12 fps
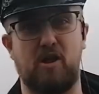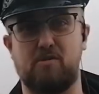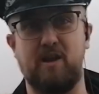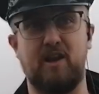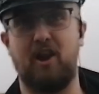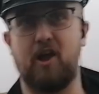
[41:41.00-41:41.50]

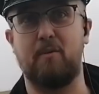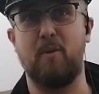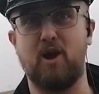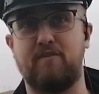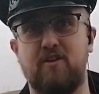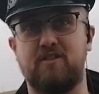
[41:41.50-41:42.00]
it just makes me
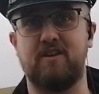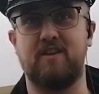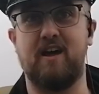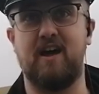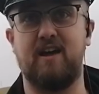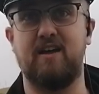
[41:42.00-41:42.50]
look like a mug
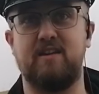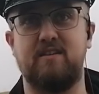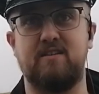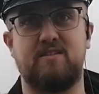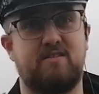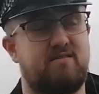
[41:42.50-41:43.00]
if I do
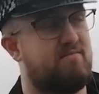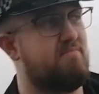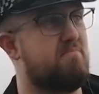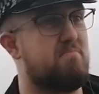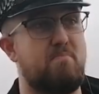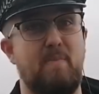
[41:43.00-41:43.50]
that. Well,
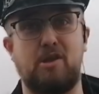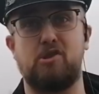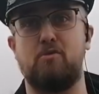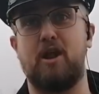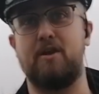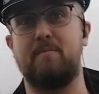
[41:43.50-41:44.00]
yeah.
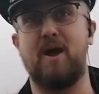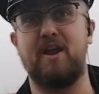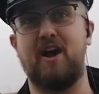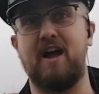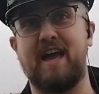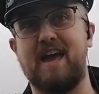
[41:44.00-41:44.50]

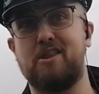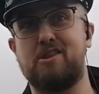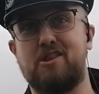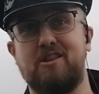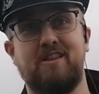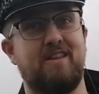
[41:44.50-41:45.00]
well, money,
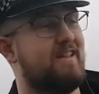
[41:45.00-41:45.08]
it's, it's,